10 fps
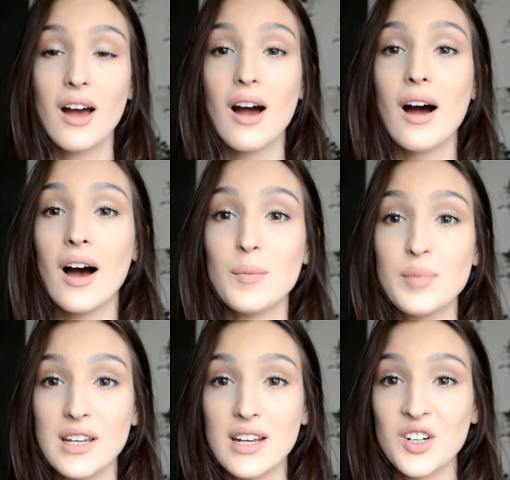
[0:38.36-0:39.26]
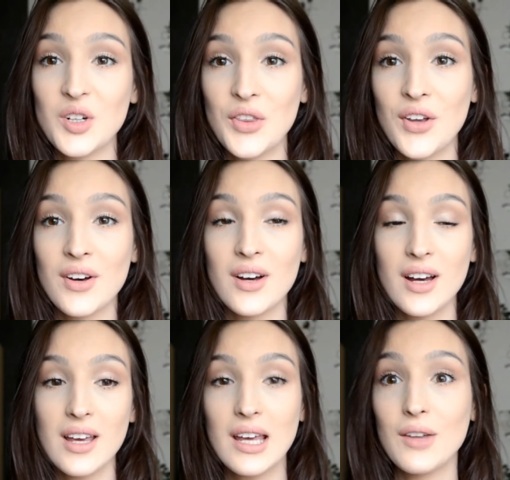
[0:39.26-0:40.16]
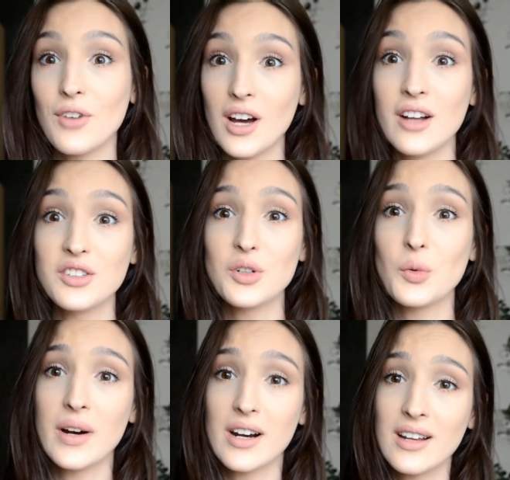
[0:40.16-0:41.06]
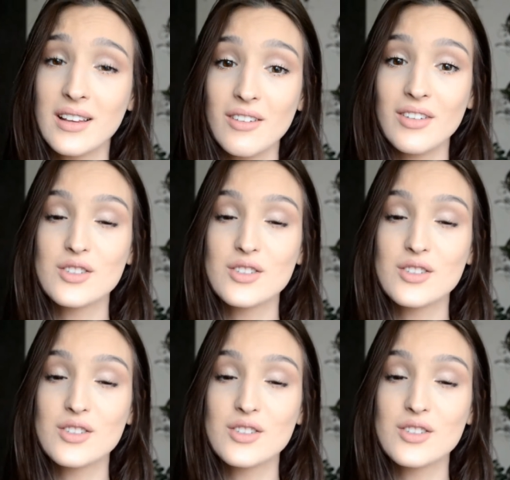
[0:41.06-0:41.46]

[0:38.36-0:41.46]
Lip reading: appeared in the country where I live in,